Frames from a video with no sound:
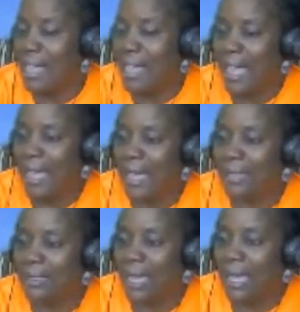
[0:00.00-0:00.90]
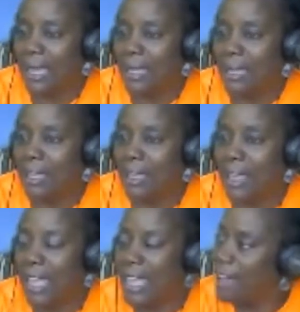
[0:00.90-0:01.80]
and I
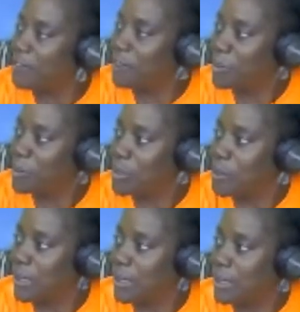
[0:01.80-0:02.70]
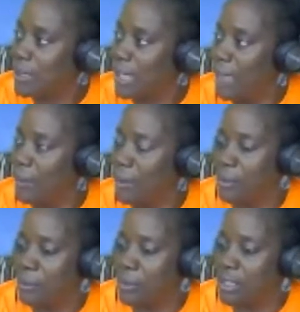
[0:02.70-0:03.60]
have to pursue it. I
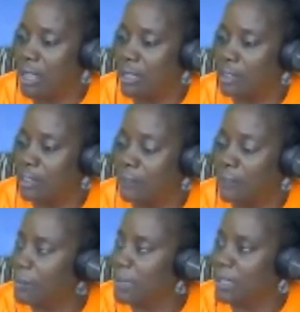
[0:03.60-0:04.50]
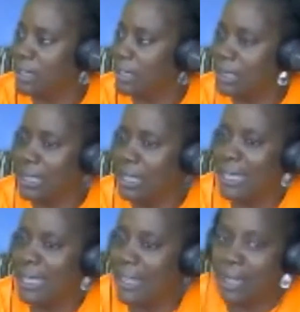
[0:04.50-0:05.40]
was talking to a friend of mine today.
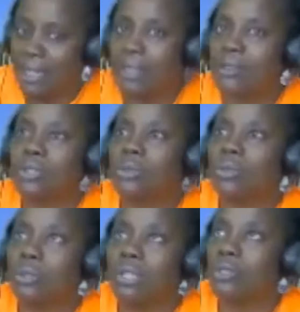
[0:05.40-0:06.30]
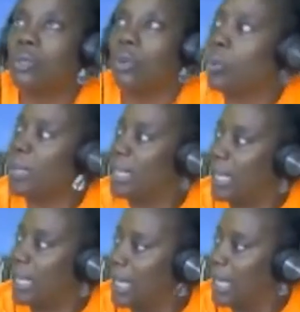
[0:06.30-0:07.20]
And there's no way that
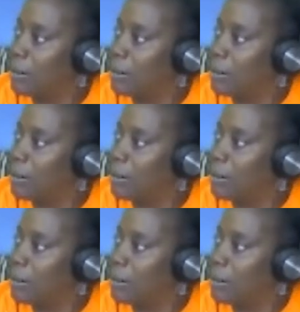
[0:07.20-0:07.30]
I can't